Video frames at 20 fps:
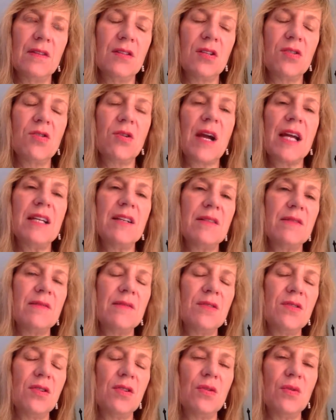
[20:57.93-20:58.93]
try
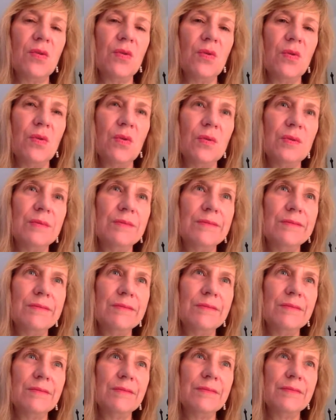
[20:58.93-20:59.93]
to
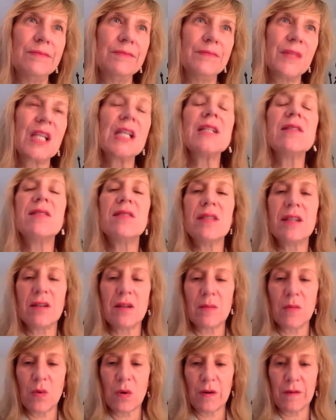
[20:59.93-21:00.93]

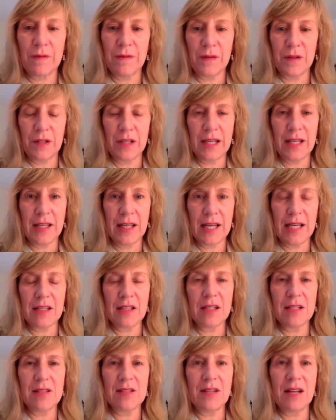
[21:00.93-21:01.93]
consider more fully
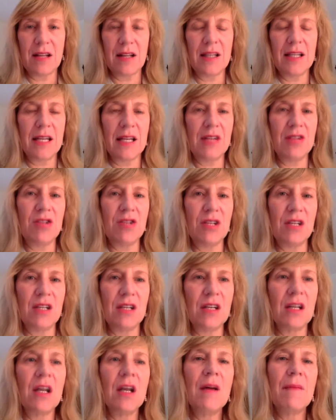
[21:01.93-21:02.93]
land
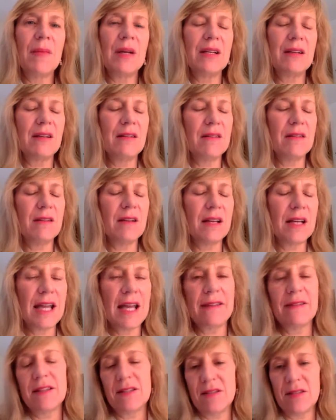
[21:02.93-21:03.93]
consolidation. But
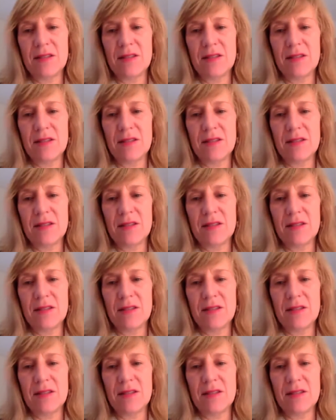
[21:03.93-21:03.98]
again,